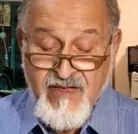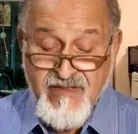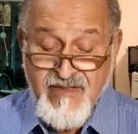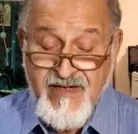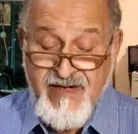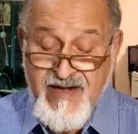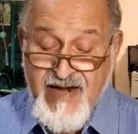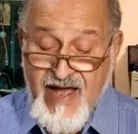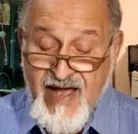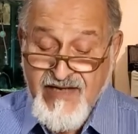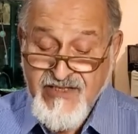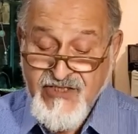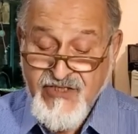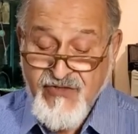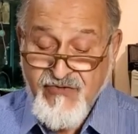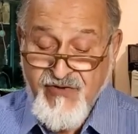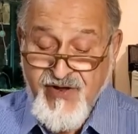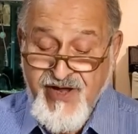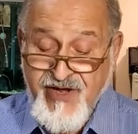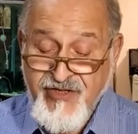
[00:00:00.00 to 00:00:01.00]
The
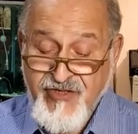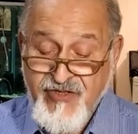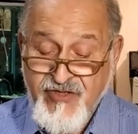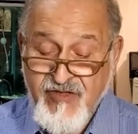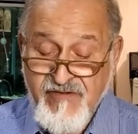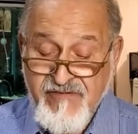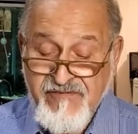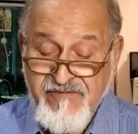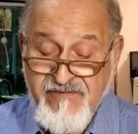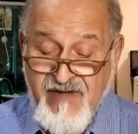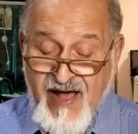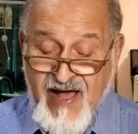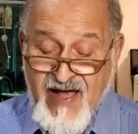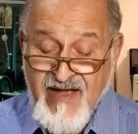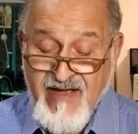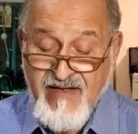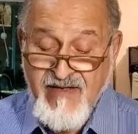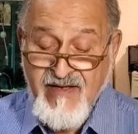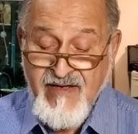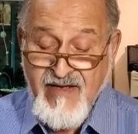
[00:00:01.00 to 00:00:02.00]
last creation of
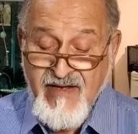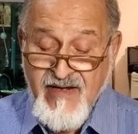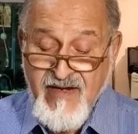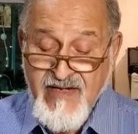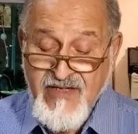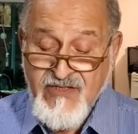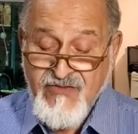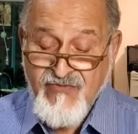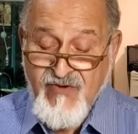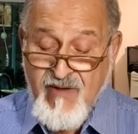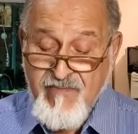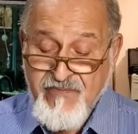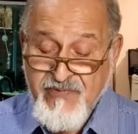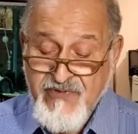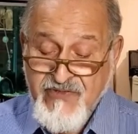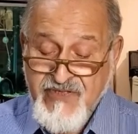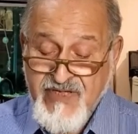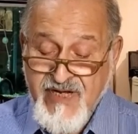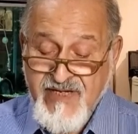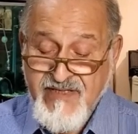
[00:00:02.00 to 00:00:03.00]
fire is
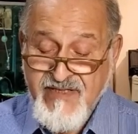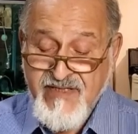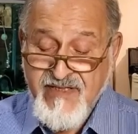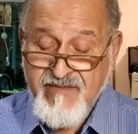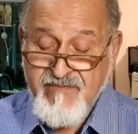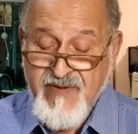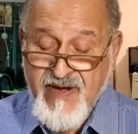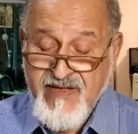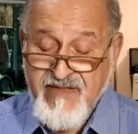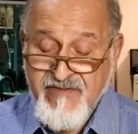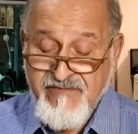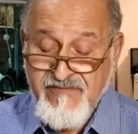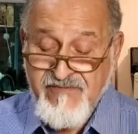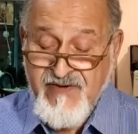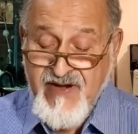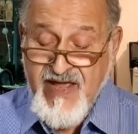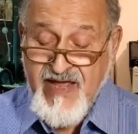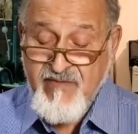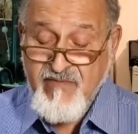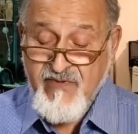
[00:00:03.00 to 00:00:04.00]
represented by the
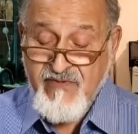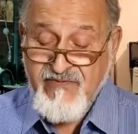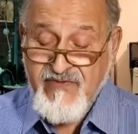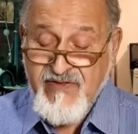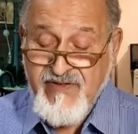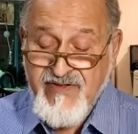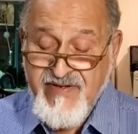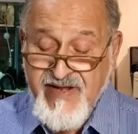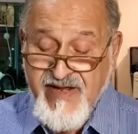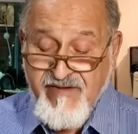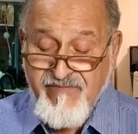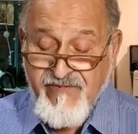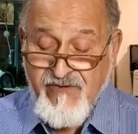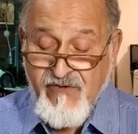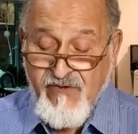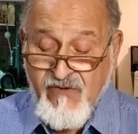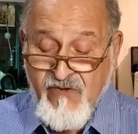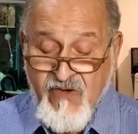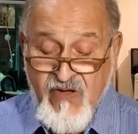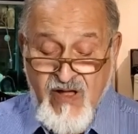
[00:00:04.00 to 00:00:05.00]
flame of the
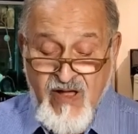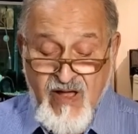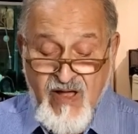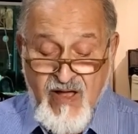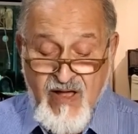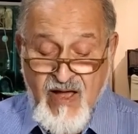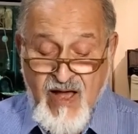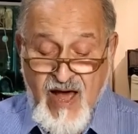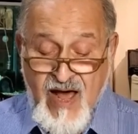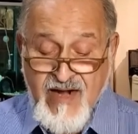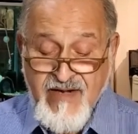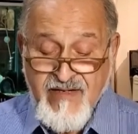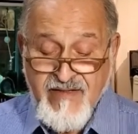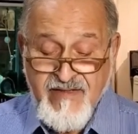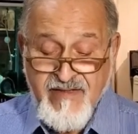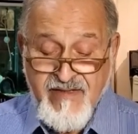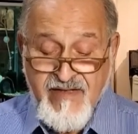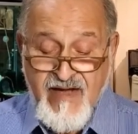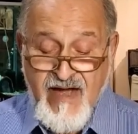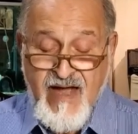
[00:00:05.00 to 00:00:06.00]
Devo under
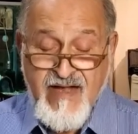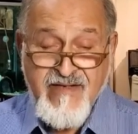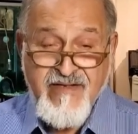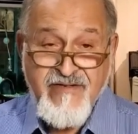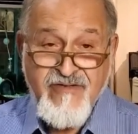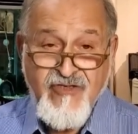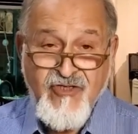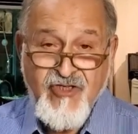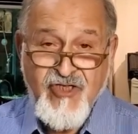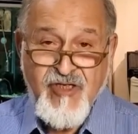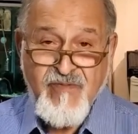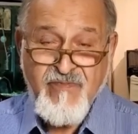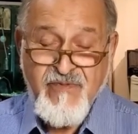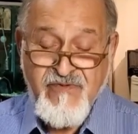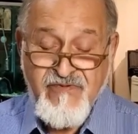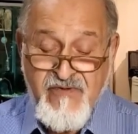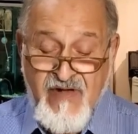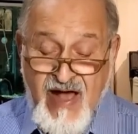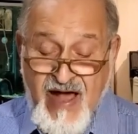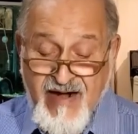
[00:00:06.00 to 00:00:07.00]
the guardianship
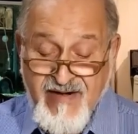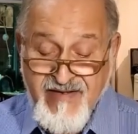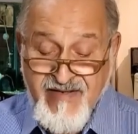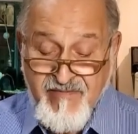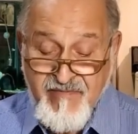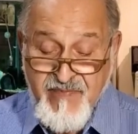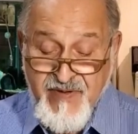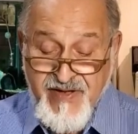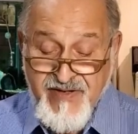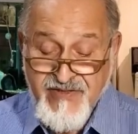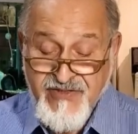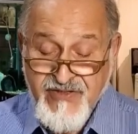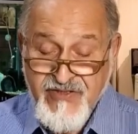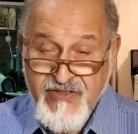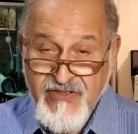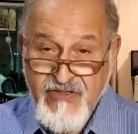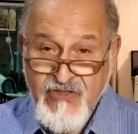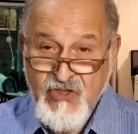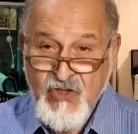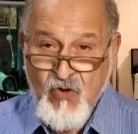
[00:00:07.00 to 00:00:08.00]
of
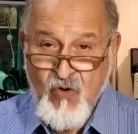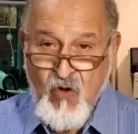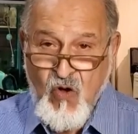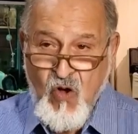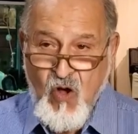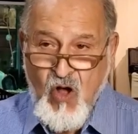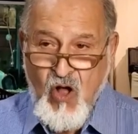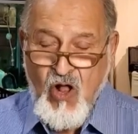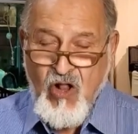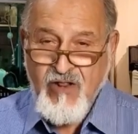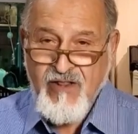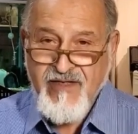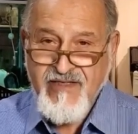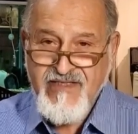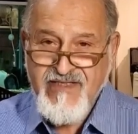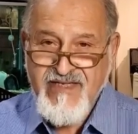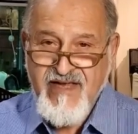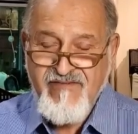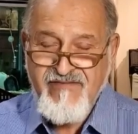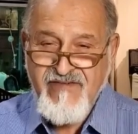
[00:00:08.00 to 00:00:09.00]
Ardibesht. So all the
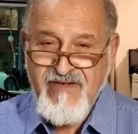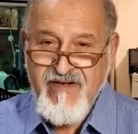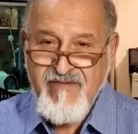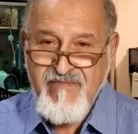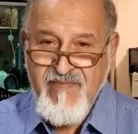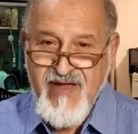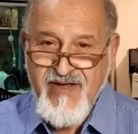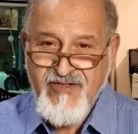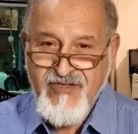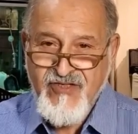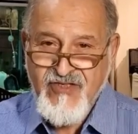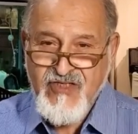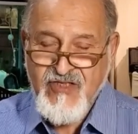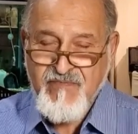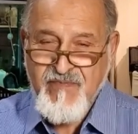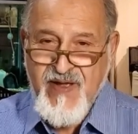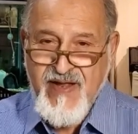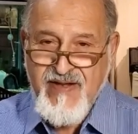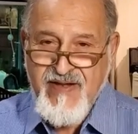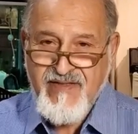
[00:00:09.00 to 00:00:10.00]
7
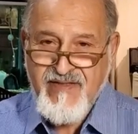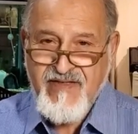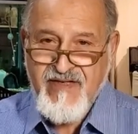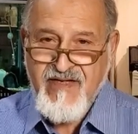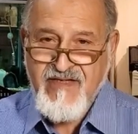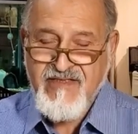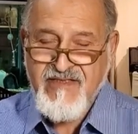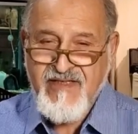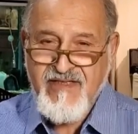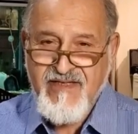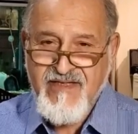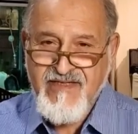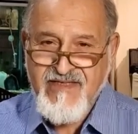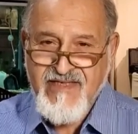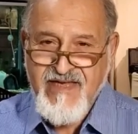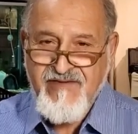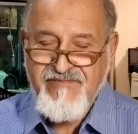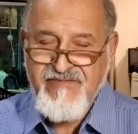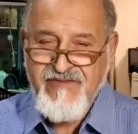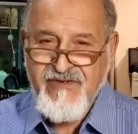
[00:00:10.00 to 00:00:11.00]
Amesha and the
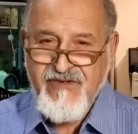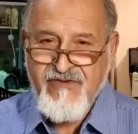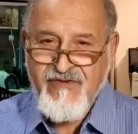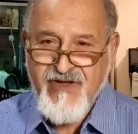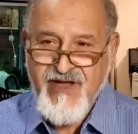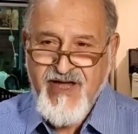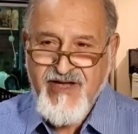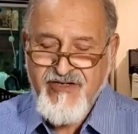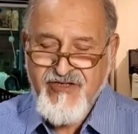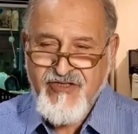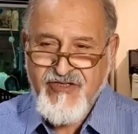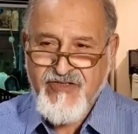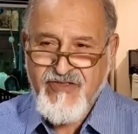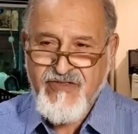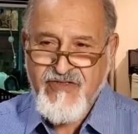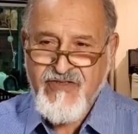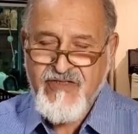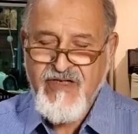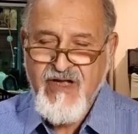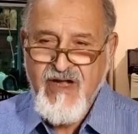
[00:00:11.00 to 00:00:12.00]
7
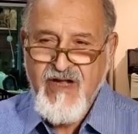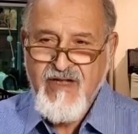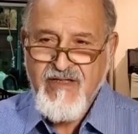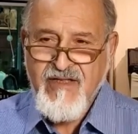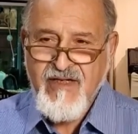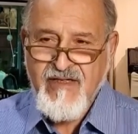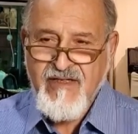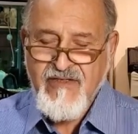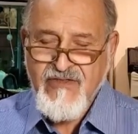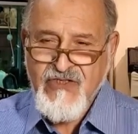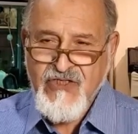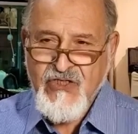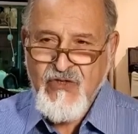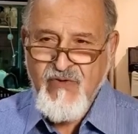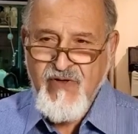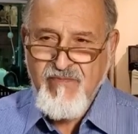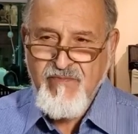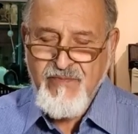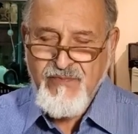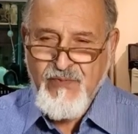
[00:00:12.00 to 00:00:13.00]
creations that are
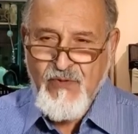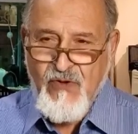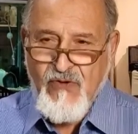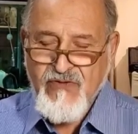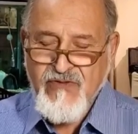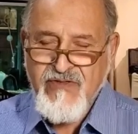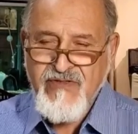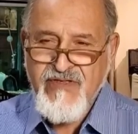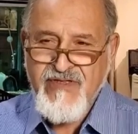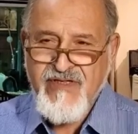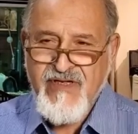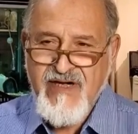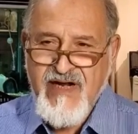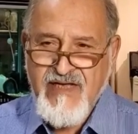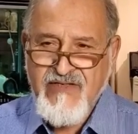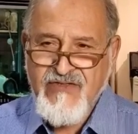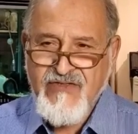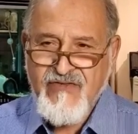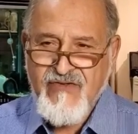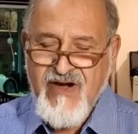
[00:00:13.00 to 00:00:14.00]
so important in
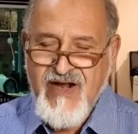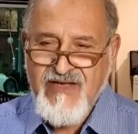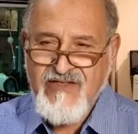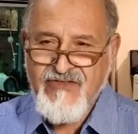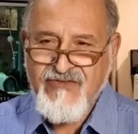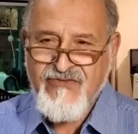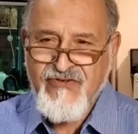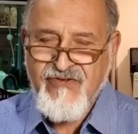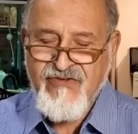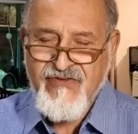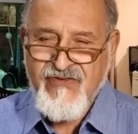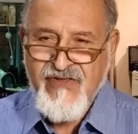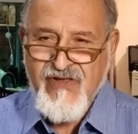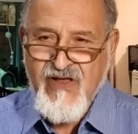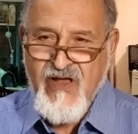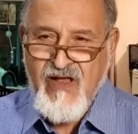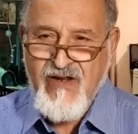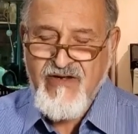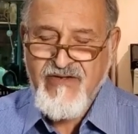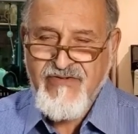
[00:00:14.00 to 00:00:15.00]
our Zoroastrian
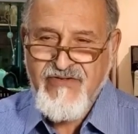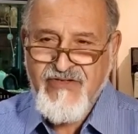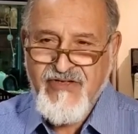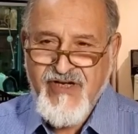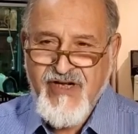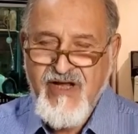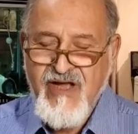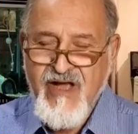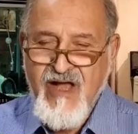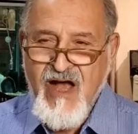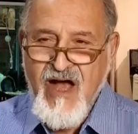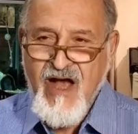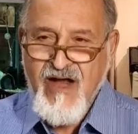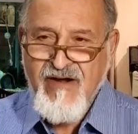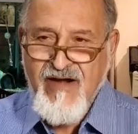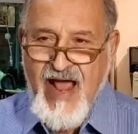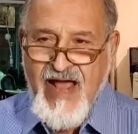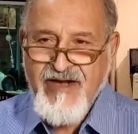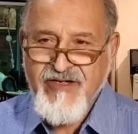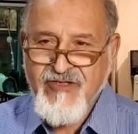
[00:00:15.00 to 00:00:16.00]
theology
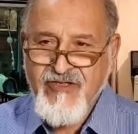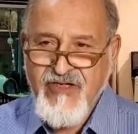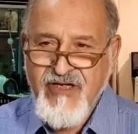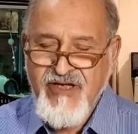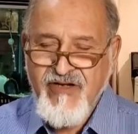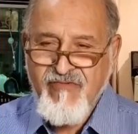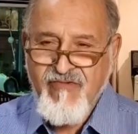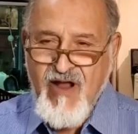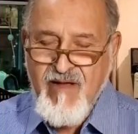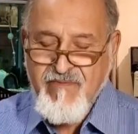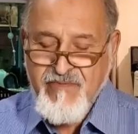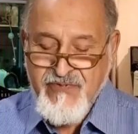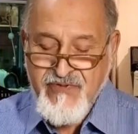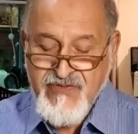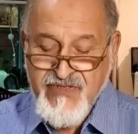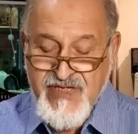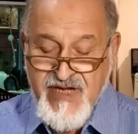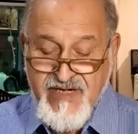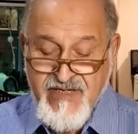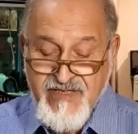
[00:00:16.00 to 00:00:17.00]
are actually
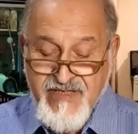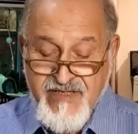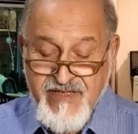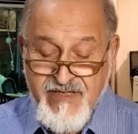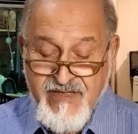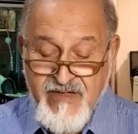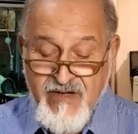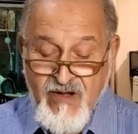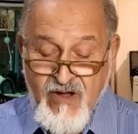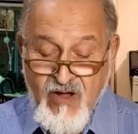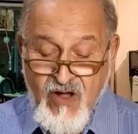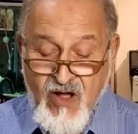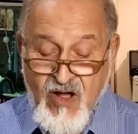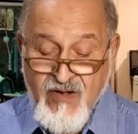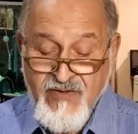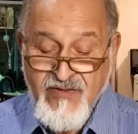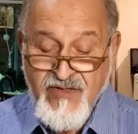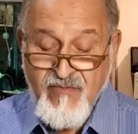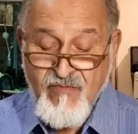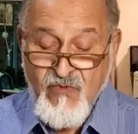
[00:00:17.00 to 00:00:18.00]
represented
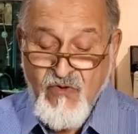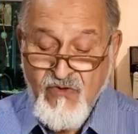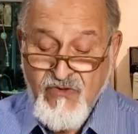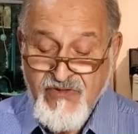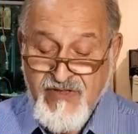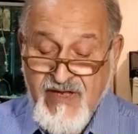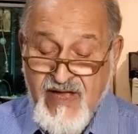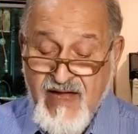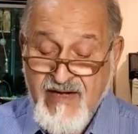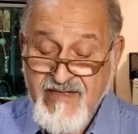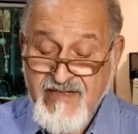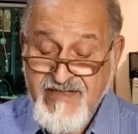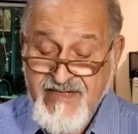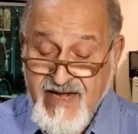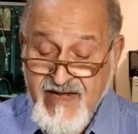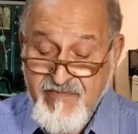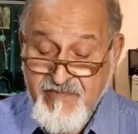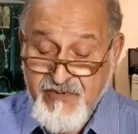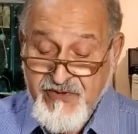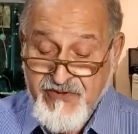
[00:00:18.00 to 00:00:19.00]
on the Muktad
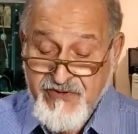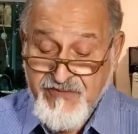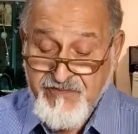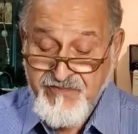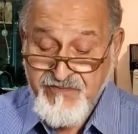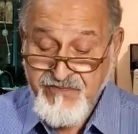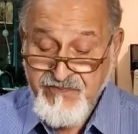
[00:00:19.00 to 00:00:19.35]
table.